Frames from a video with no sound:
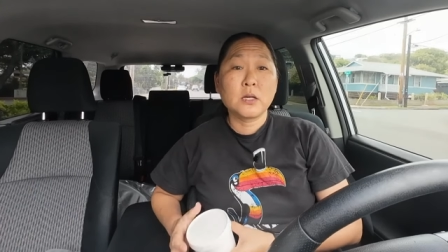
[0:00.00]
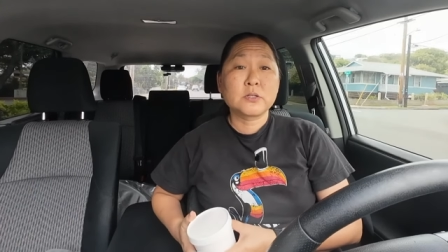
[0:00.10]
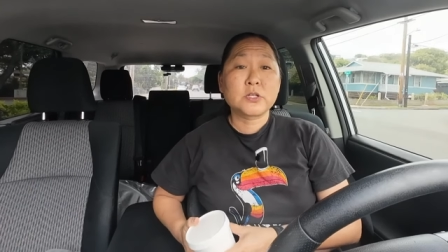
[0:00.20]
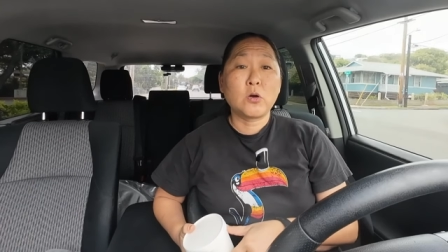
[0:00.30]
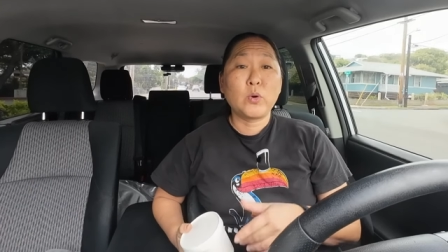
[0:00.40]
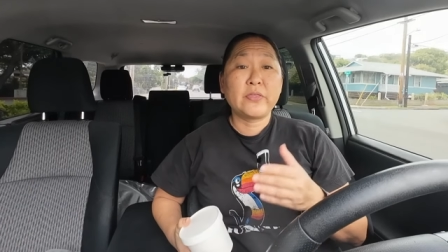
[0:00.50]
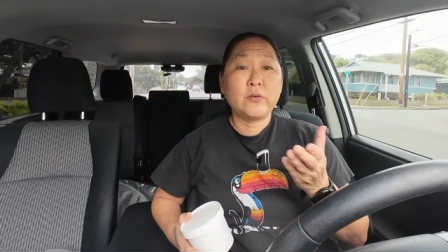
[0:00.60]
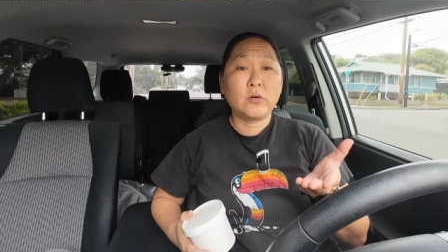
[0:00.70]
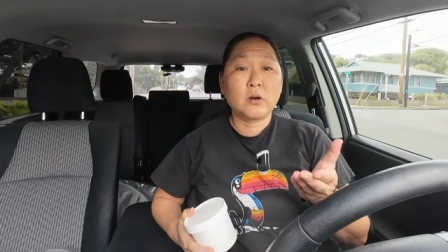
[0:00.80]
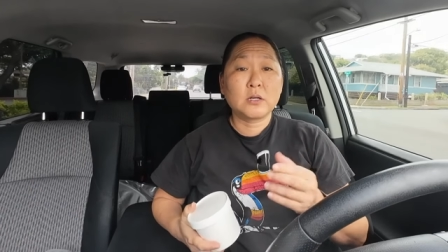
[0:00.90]
So with
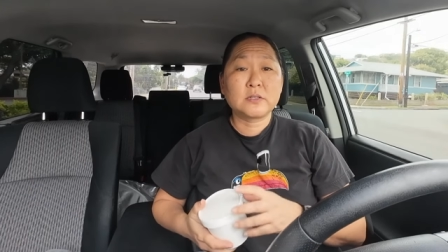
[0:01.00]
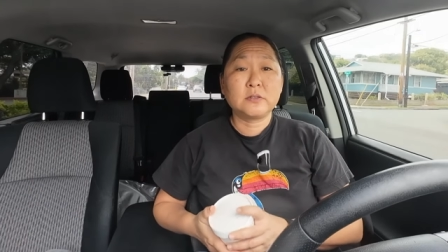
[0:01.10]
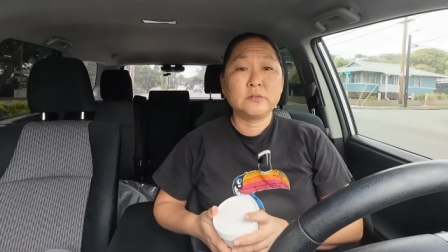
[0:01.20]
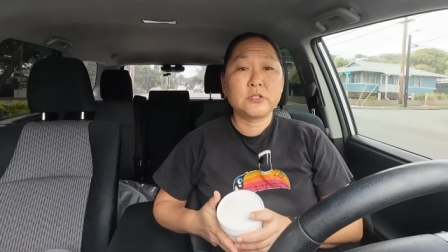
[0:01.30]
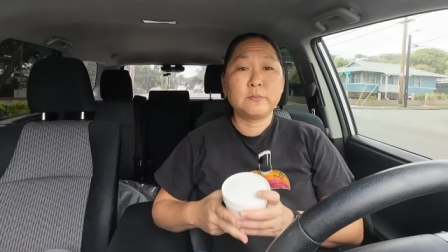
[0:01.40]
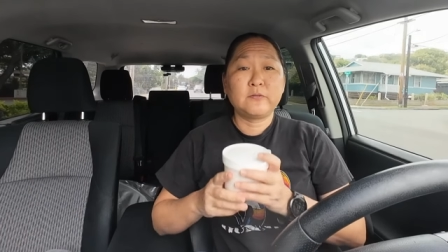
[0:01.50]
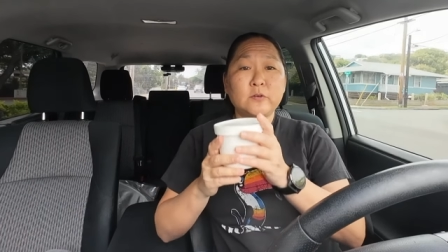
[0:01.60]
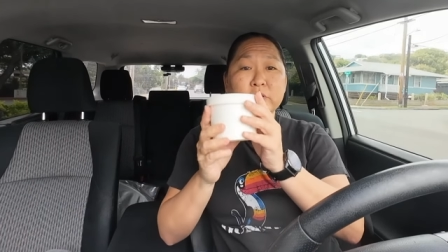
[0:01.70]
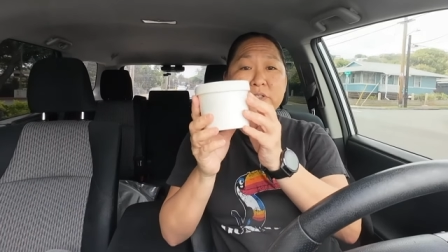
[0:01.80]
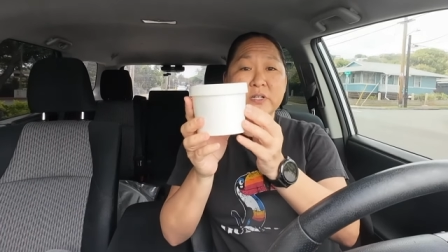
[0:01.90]
your oxtail soup, of
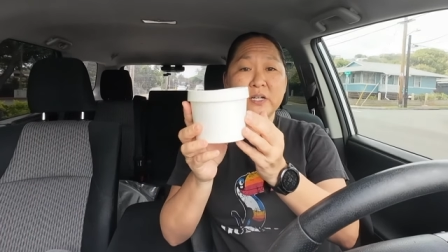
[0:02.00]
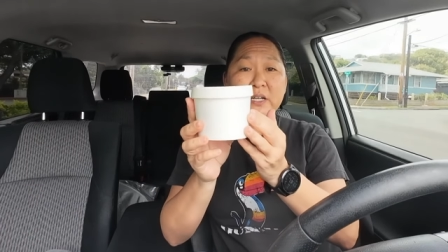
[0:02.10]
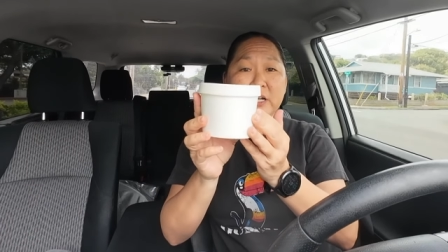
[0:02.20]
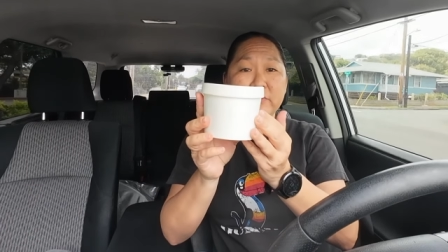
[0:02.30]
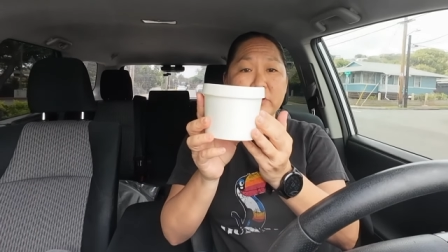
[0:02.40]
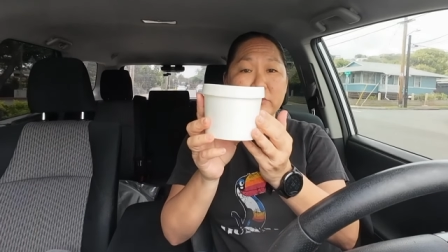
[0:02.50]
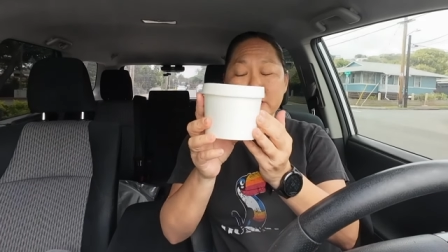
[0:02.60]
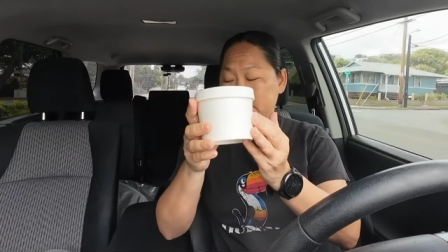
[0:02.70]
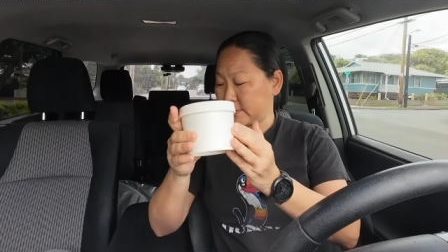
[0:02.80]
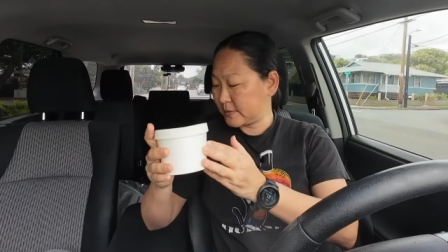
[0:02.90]
course, you gotta have the
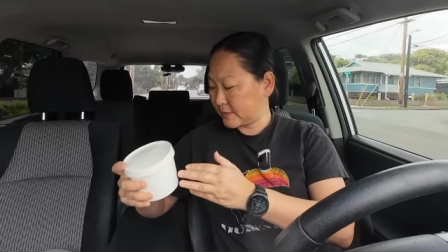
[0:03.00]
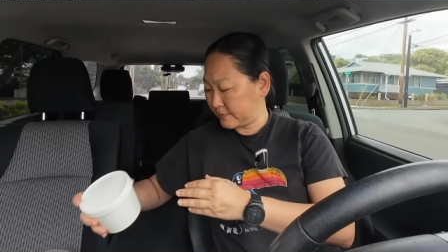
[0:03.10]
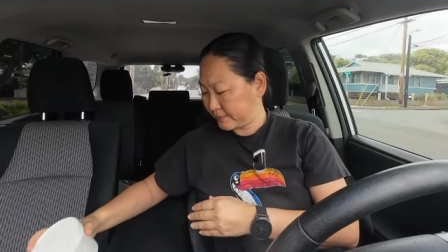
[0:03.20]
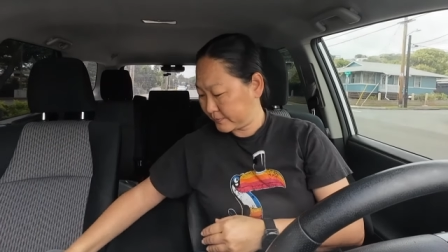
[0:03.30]
rice.